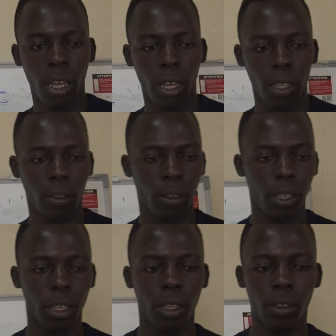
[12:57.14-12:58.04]
I
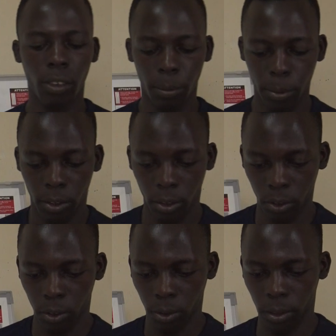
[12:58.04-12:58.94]
think
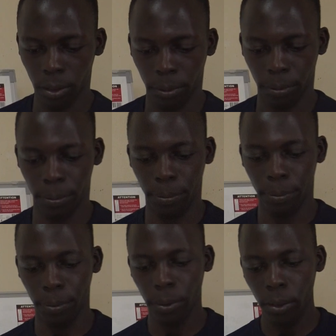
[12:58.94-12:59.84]
substitution.
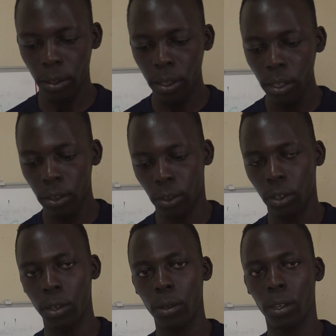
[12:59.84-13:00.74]

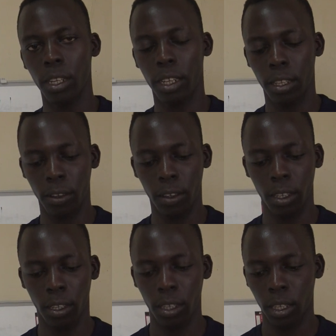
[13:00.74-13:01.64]
So that is
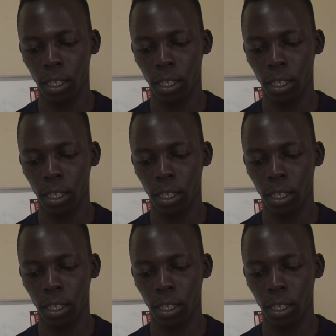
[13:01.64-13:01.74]
it.